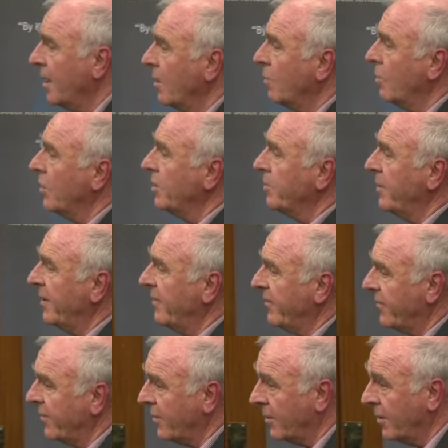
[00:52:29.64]
would be
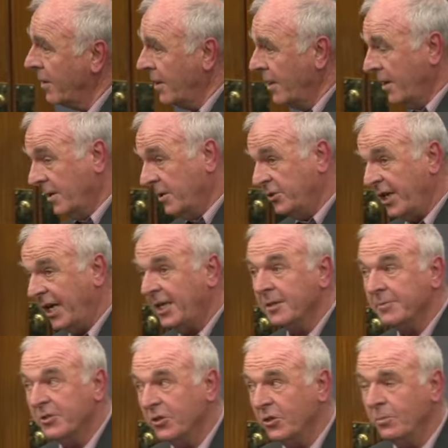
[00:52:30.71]
for
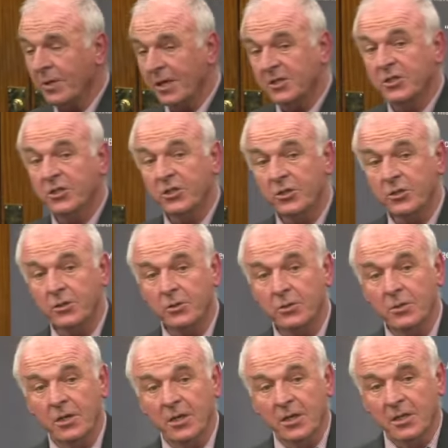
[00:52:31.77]
Jacob Zuma to
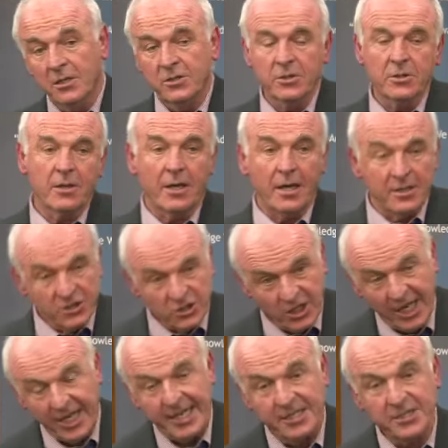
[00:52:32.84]

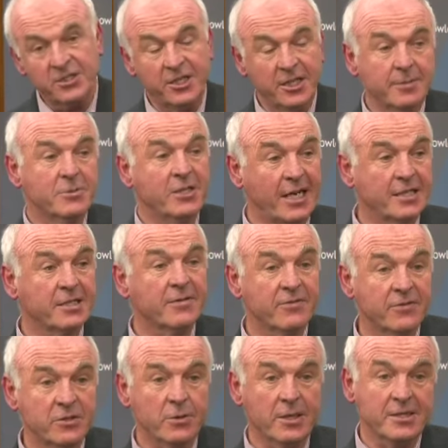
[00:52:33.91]
change the objective
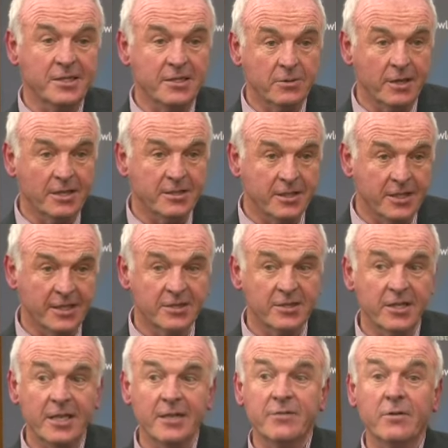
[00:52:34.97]
for 2020.
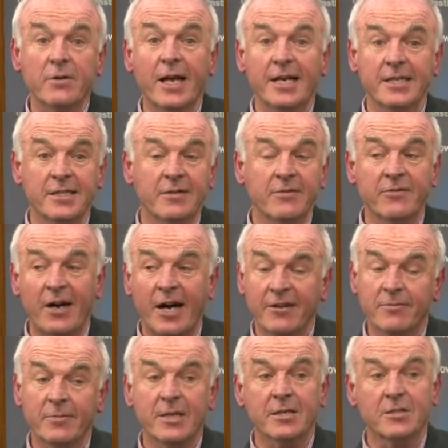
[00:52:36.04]
Instead of creating
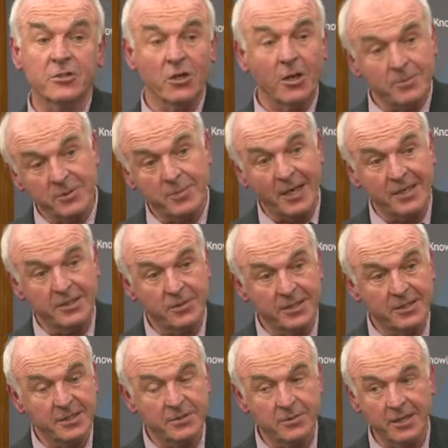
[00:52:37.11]
5 million jobs by
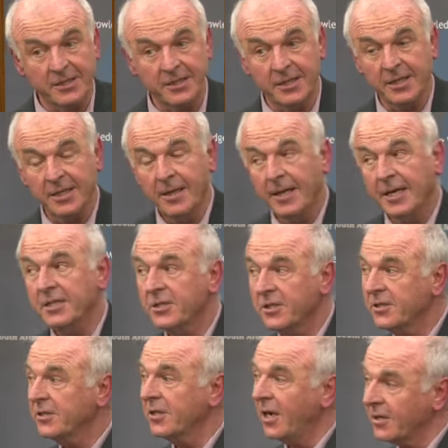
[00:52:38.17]
2020, he
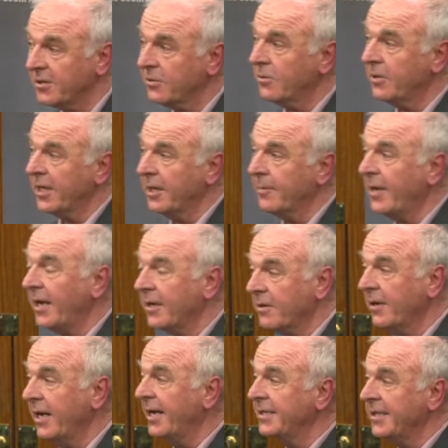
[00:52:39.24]
should start talking about
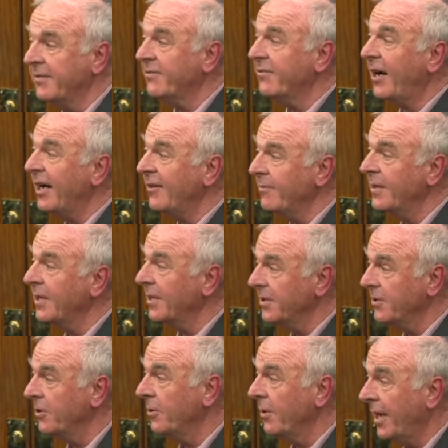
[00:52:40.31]
creating 1 million
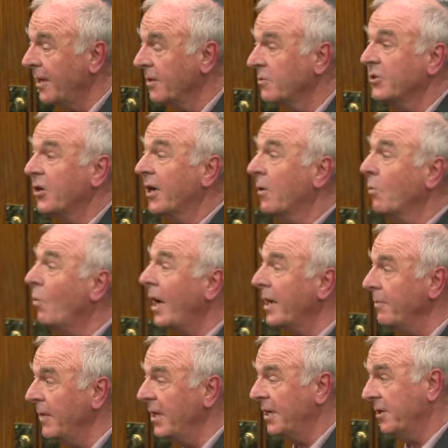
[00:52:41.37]

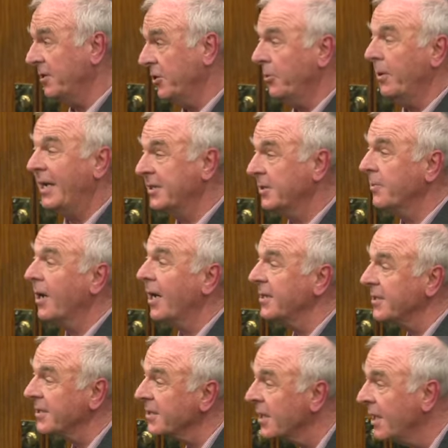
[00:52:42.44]
new
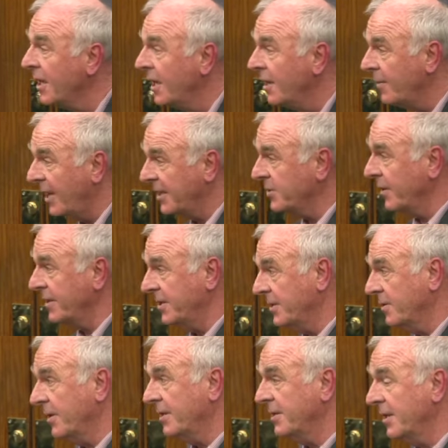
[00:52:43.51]
enterprises by
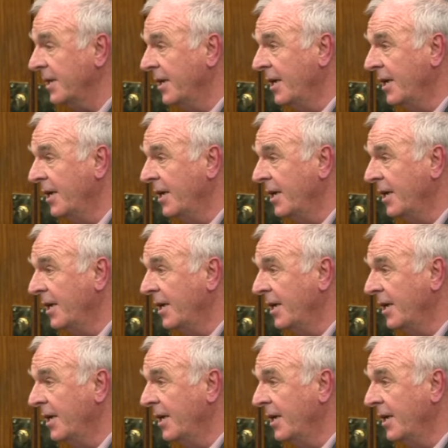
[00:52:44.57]
2020.